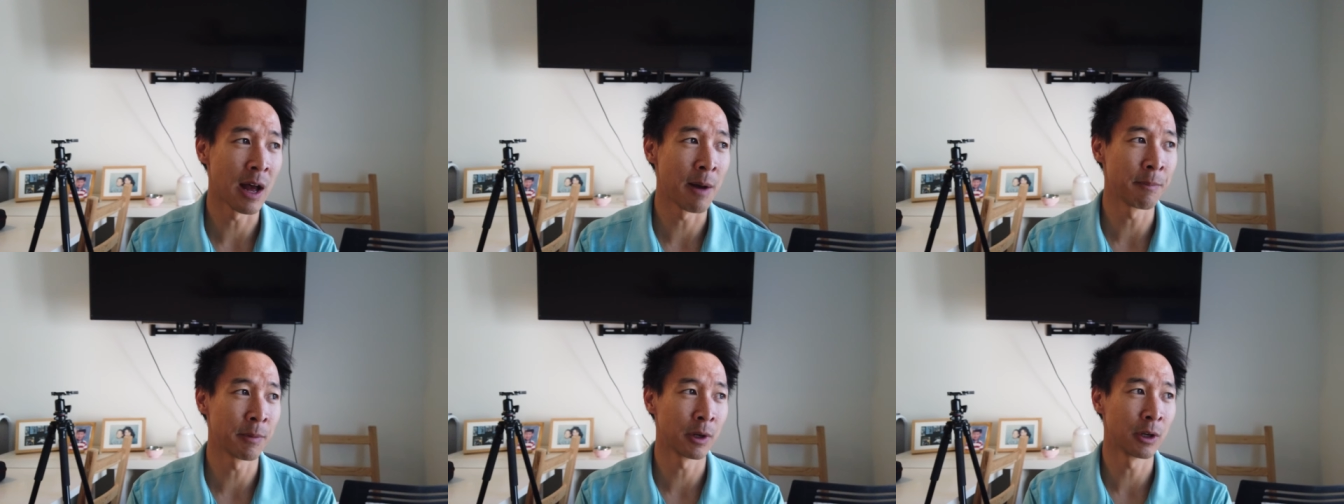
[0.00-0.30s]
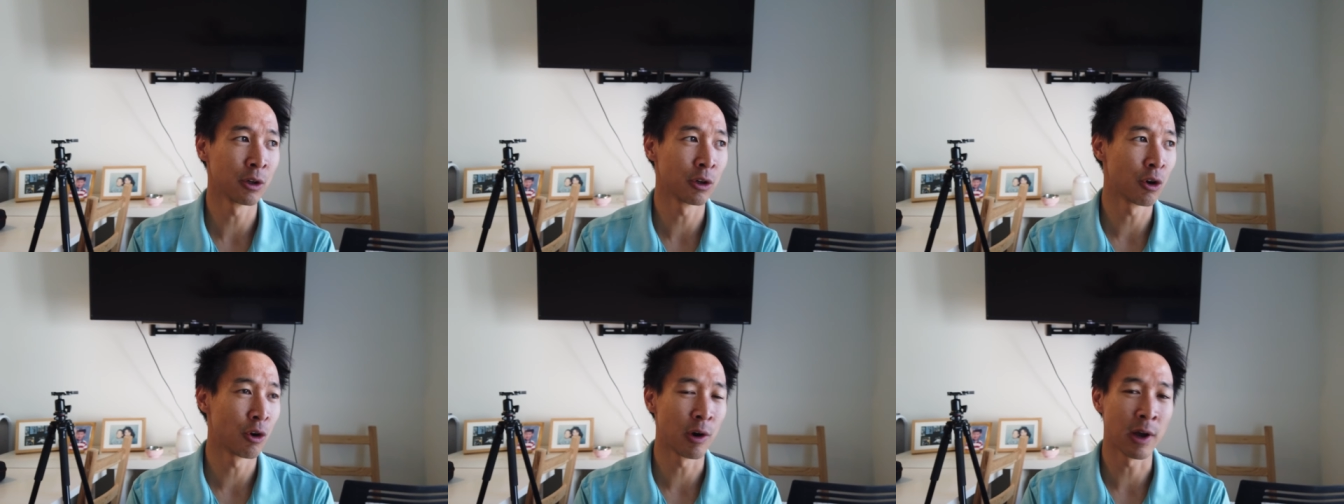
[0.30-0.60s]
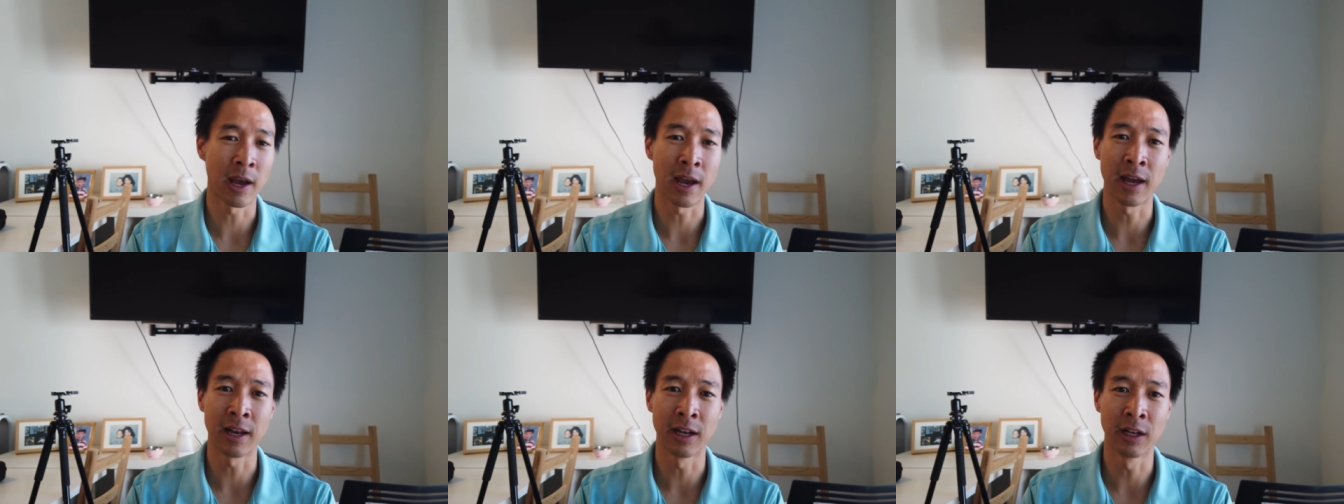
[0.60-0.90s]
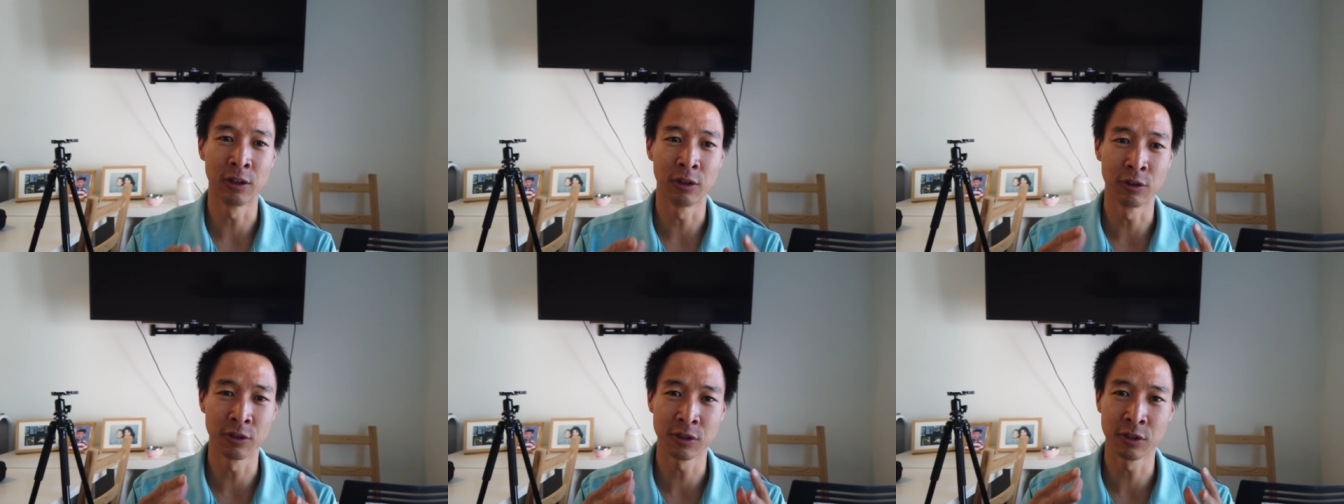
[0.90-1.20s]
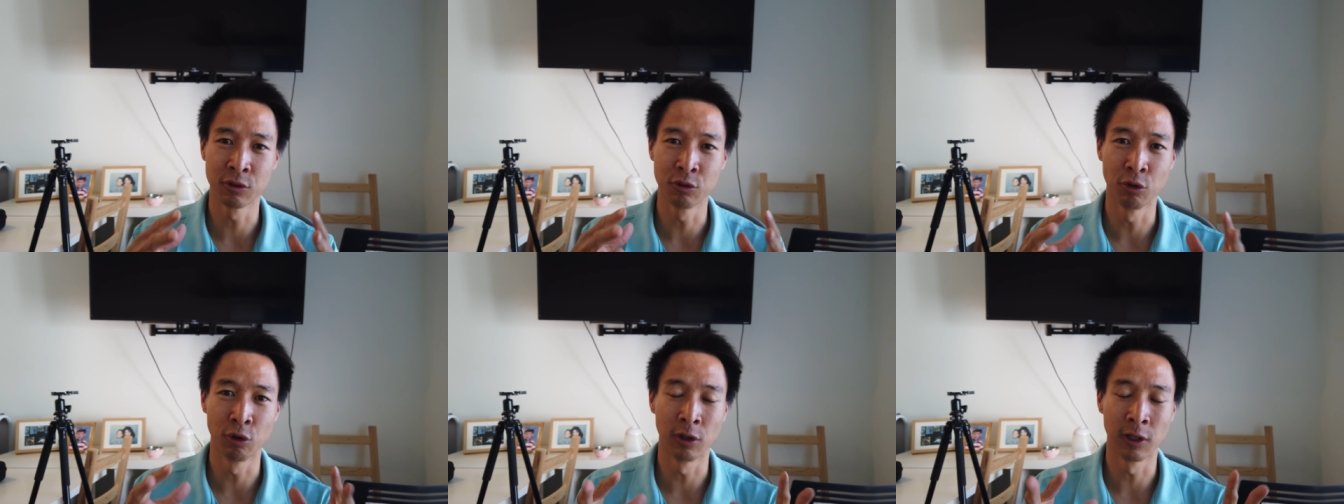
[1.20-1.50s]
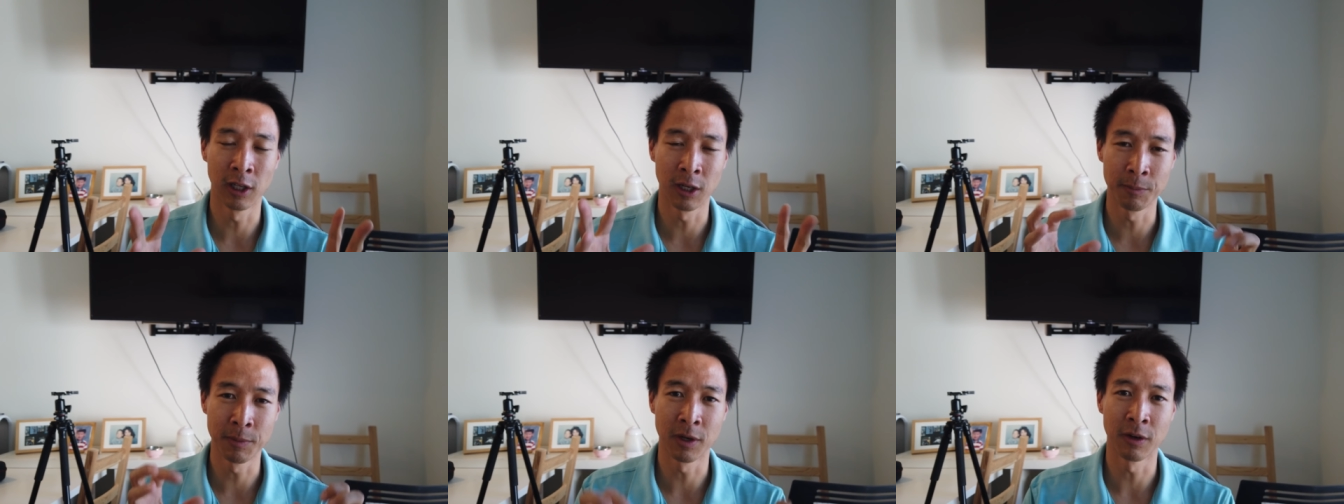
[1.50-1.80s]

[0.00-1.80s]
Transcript: I'm gonna go ahead and just do a little